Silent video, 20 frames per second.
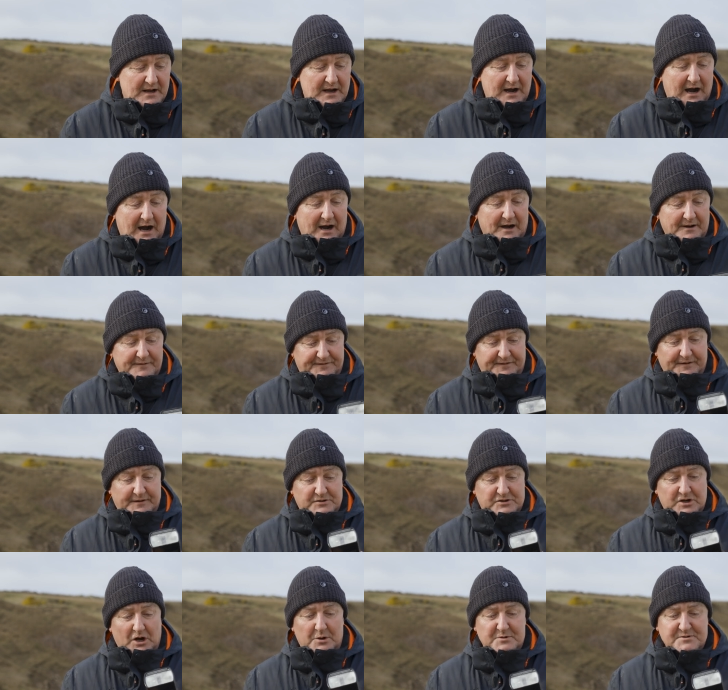I've
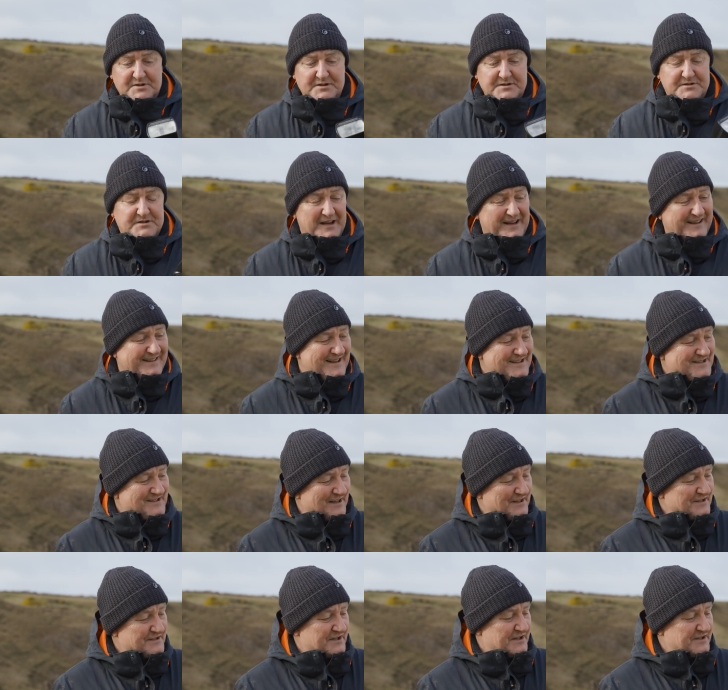chosen in this
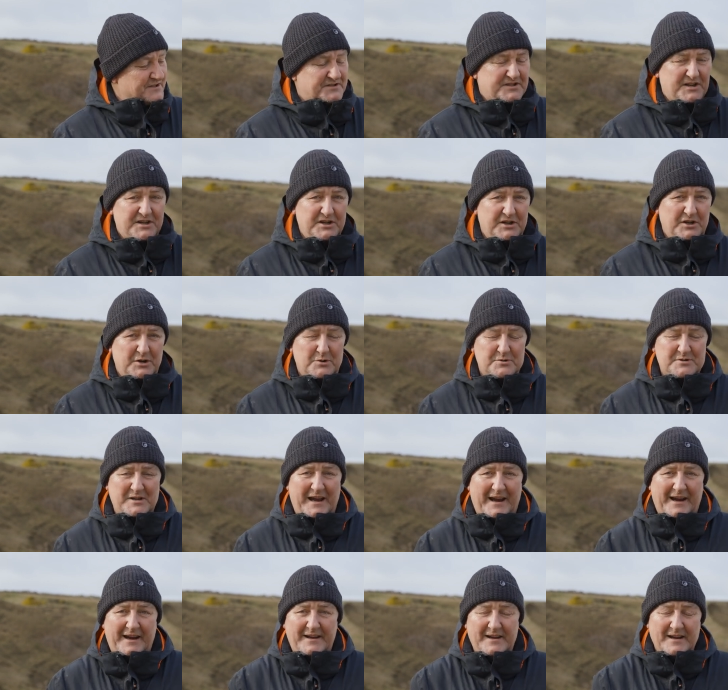instance to use
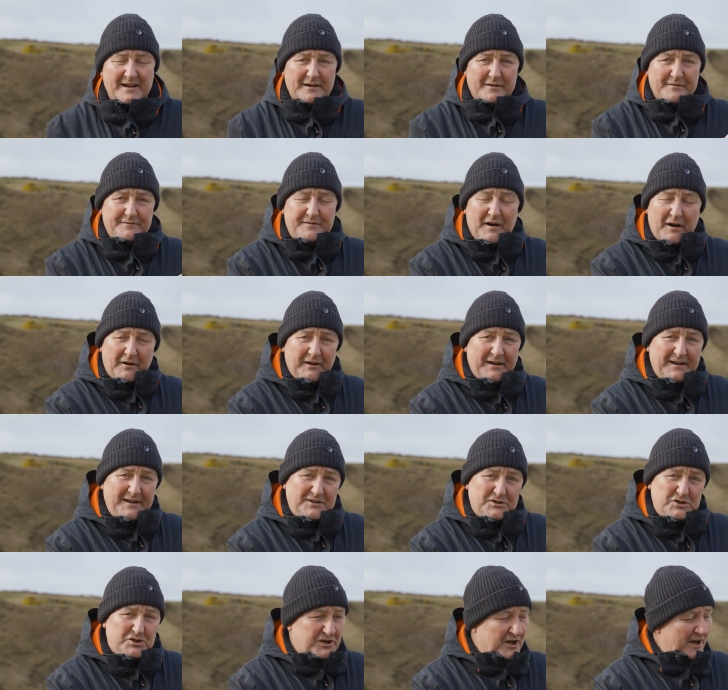a very
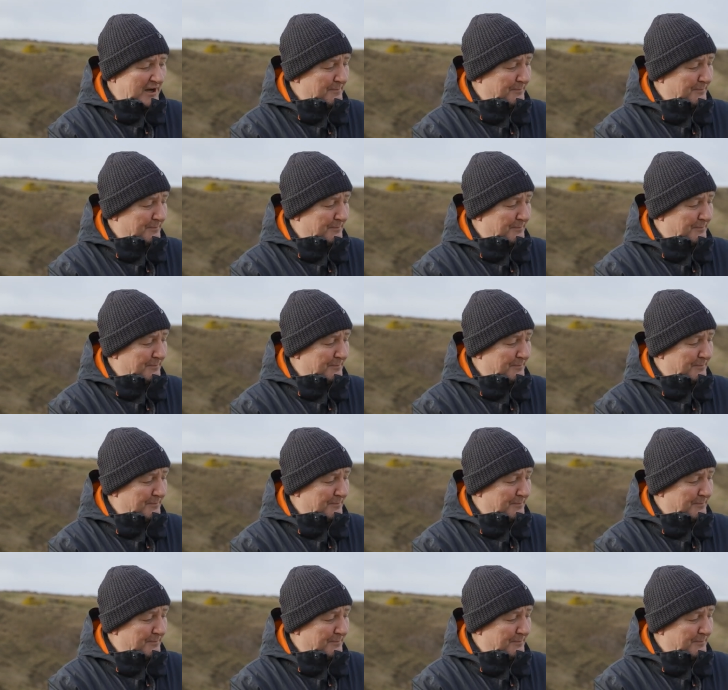cheap